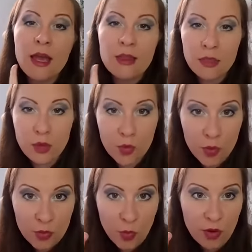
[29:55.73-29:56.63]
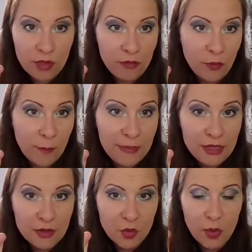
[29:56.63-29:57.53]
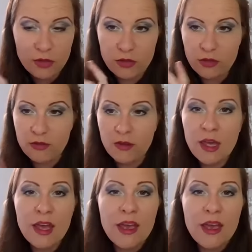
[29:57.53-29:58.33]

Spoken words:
And the third one were the forbidden questions.